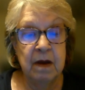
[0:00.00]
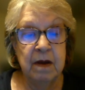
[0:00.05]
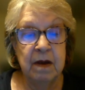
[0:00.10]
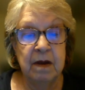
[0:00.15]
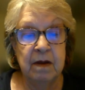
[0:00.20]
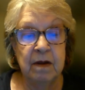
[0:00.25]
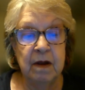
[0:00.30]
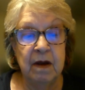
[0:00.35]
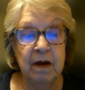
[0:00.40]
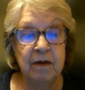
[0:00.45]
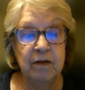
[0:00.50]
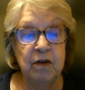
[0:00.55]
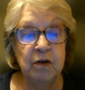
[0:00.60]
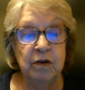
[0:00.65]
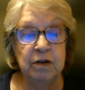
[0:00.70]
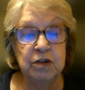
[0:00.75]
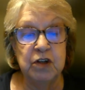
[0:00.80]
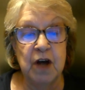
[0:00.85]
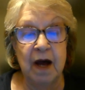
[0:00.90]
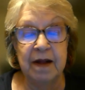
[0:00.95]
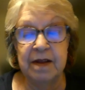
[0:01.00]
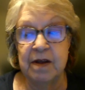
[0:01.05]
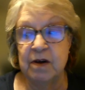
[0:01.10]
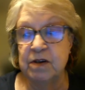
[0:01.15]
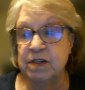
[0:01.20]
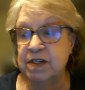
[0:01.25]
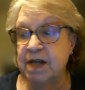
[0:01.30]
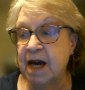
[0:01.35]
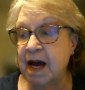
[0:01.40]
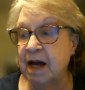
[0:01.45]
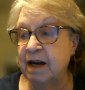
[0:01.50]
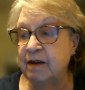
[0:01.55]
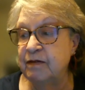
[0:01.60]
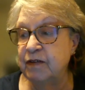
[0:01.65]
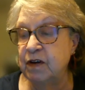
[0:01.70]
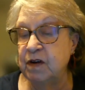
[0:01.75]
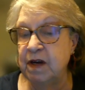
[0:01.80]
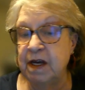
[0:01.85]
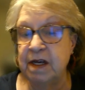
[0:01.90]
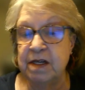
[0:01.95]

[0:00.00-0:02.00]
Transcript: You can jot those down if you need to.